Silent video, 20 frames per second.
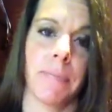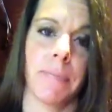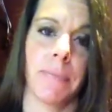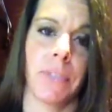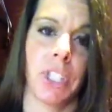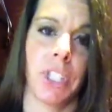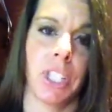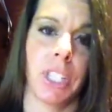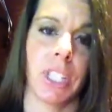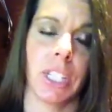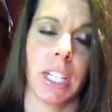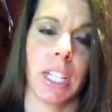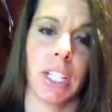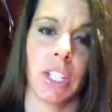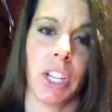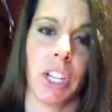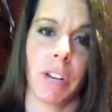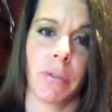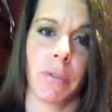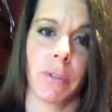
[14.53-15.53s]
just a
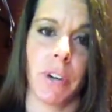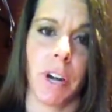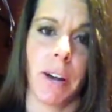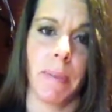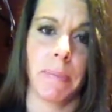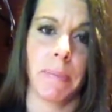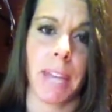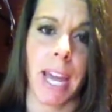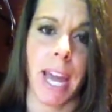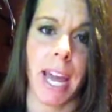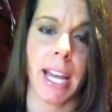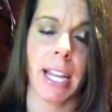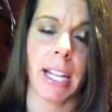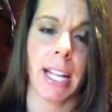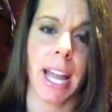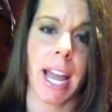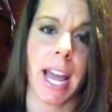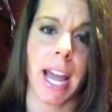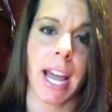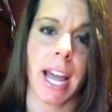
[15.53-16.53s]
general update.
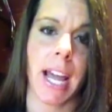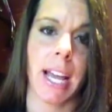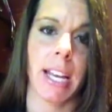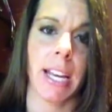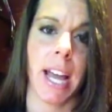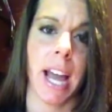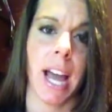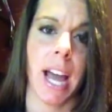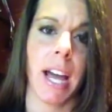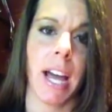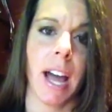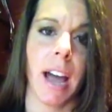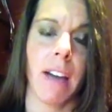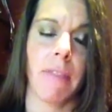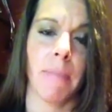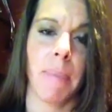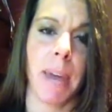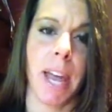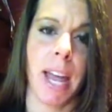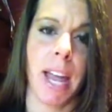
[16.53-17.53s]
And
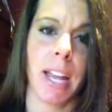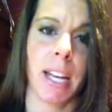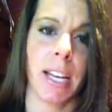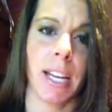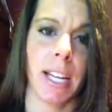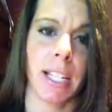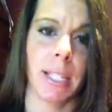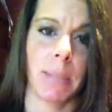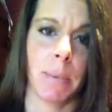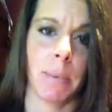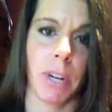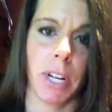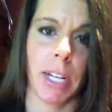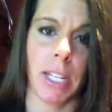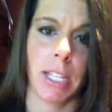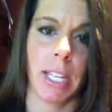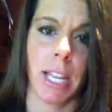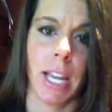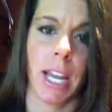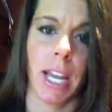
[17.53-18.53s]
I've been
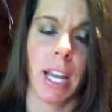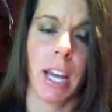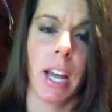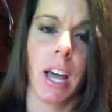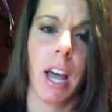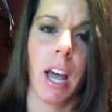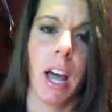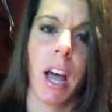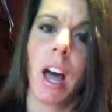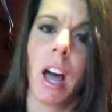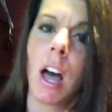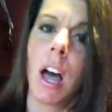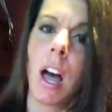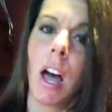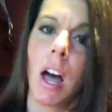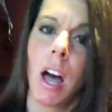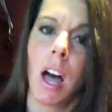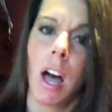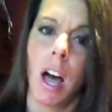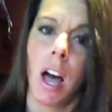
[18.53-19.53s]
experiencing
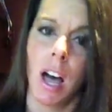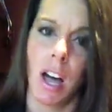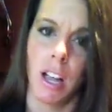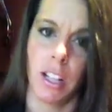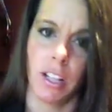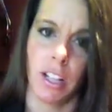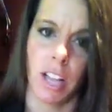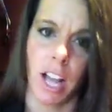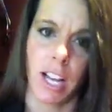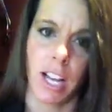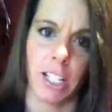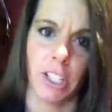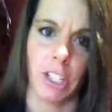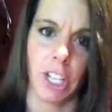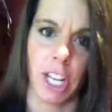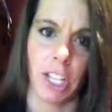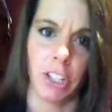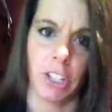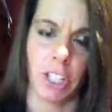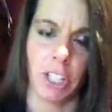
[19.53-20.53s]
a lot of
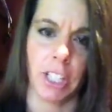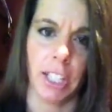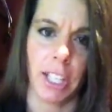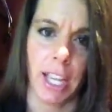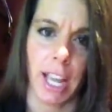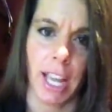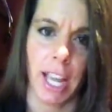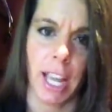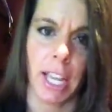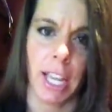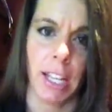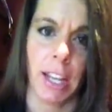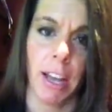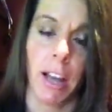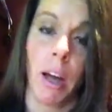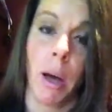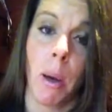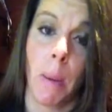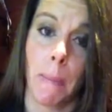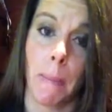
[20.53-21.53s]
changes in
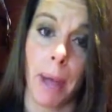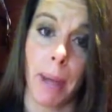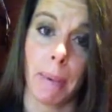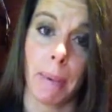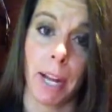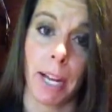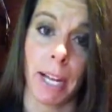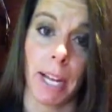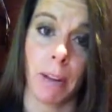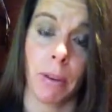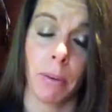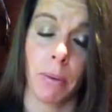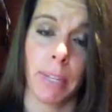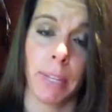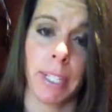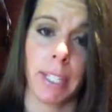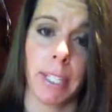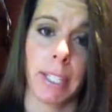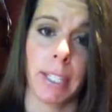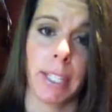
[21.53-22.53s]
my body
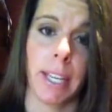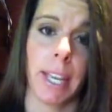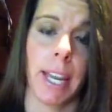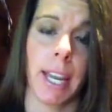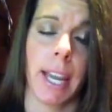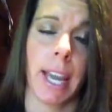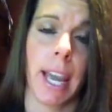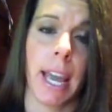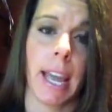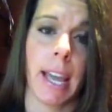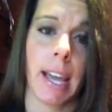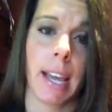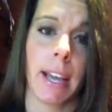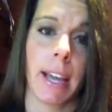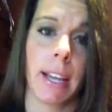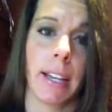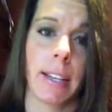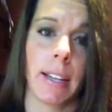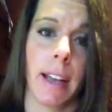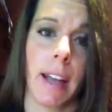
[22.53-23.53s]
recently,
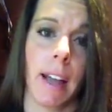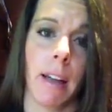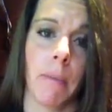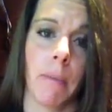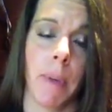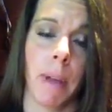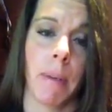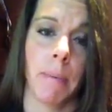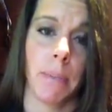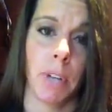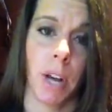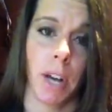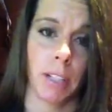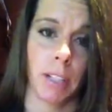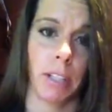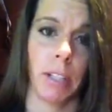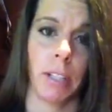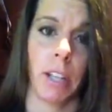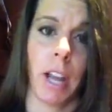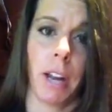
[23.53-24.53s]
and I've talked
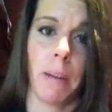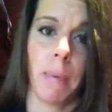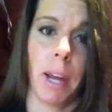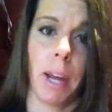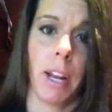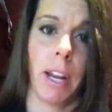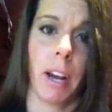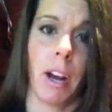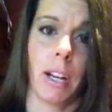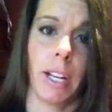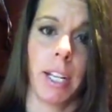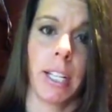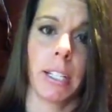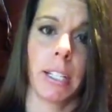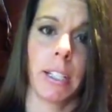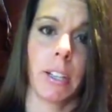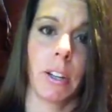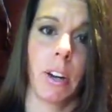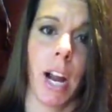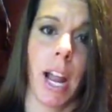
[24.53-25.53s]
a lot about it on
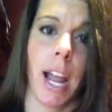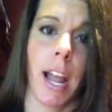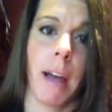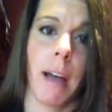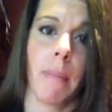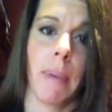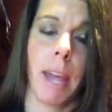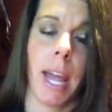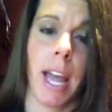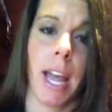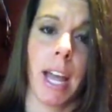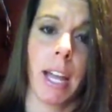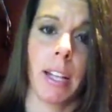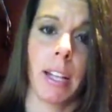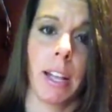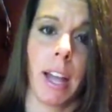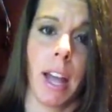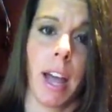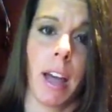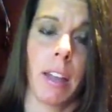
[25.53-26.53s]
Instagram,
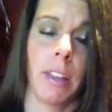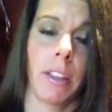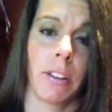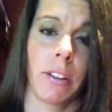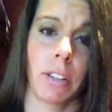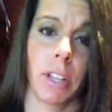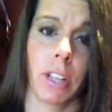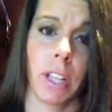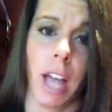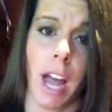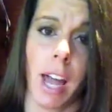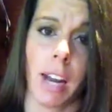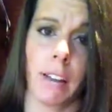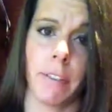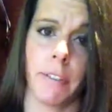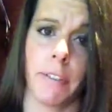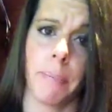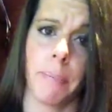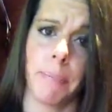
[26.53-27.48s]
and there's a lot of